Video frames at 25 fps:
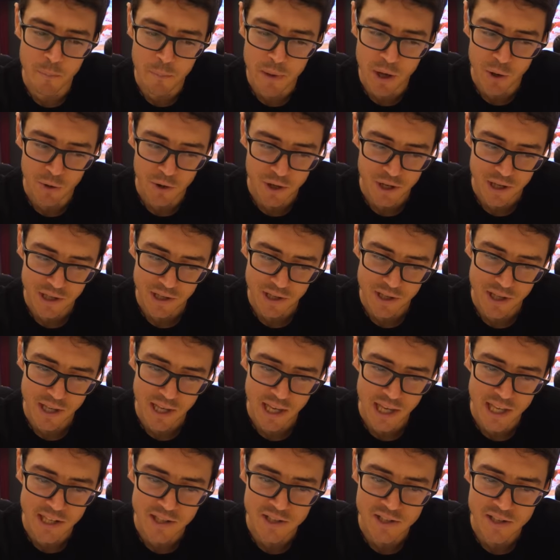milk
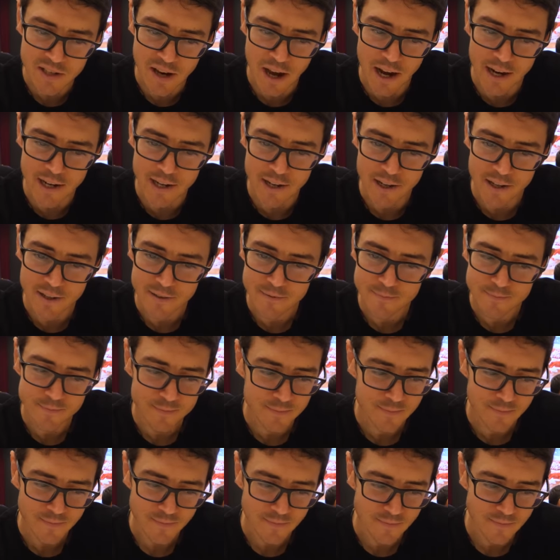inside.
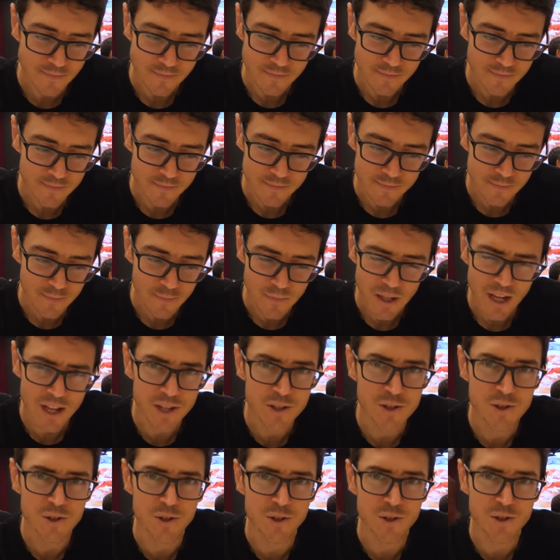
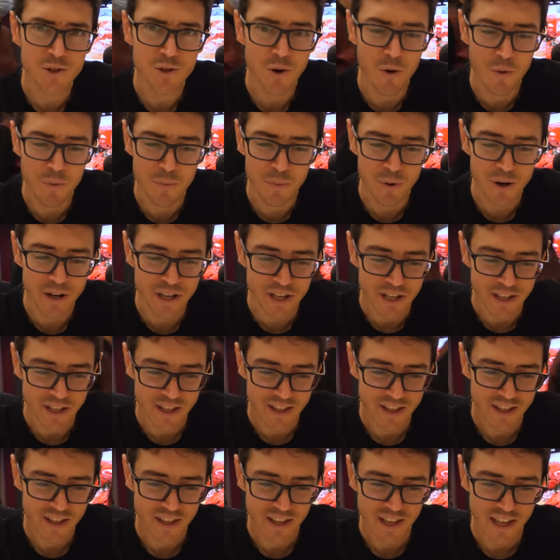It's just so pretty
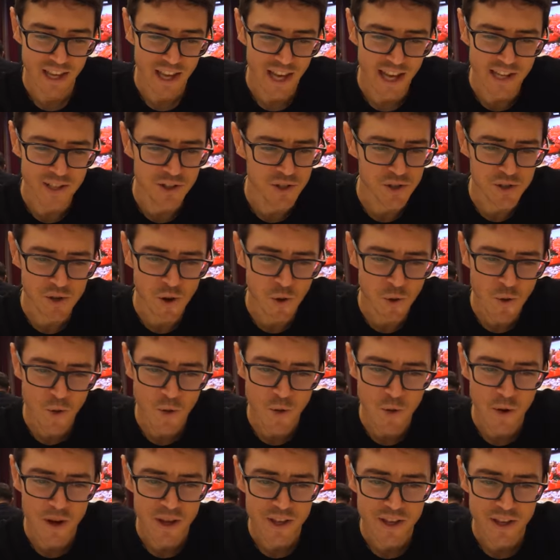and so,
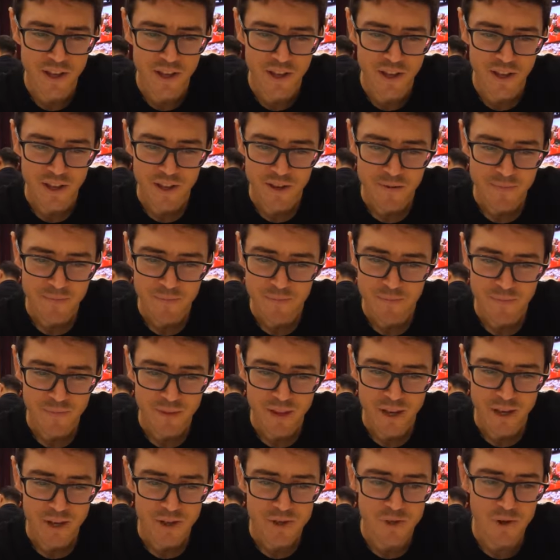
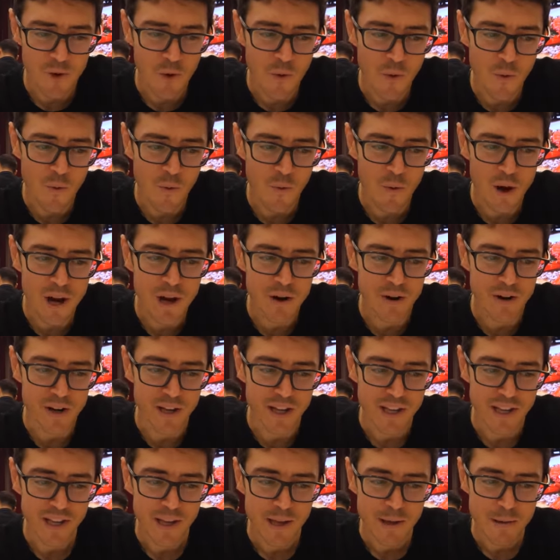so weird.
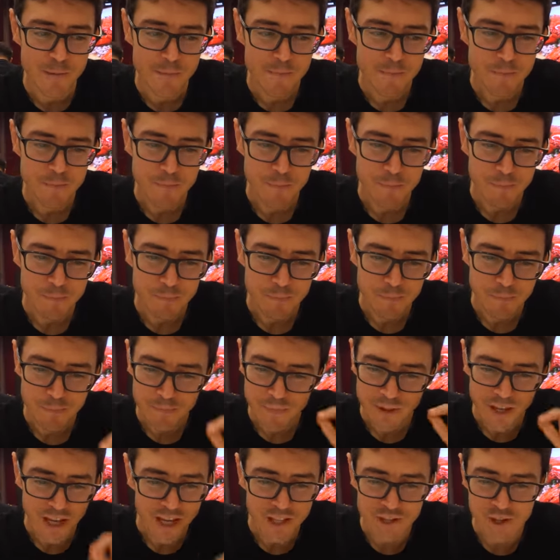
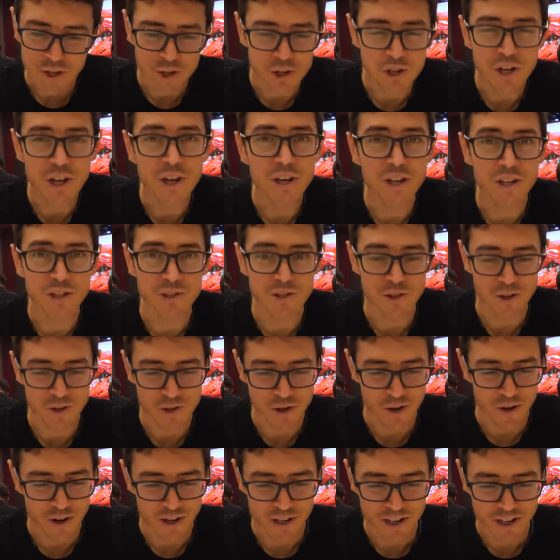It's a genius
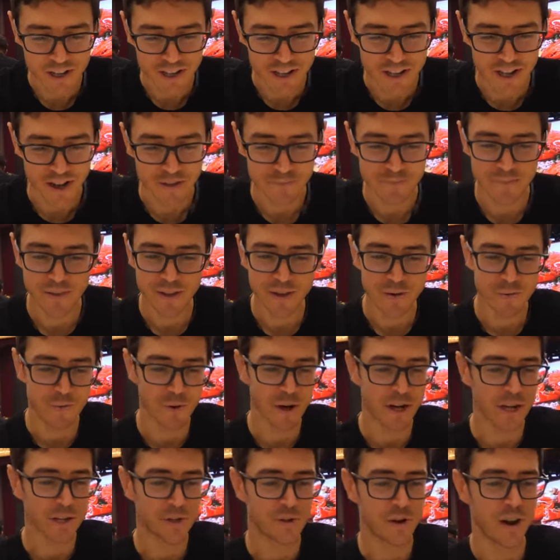dessert. Yeah,
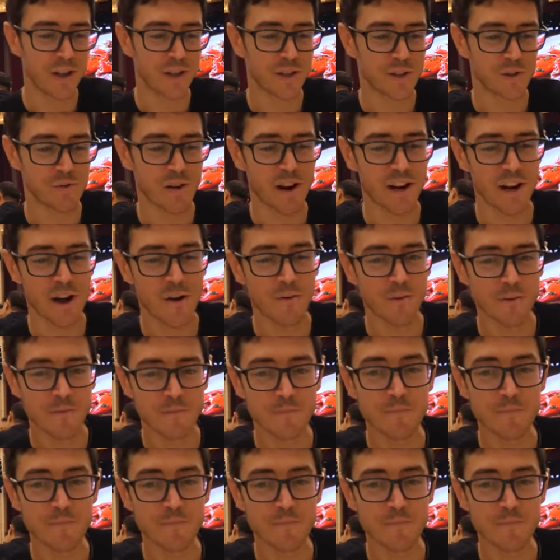we're gonna try this right now.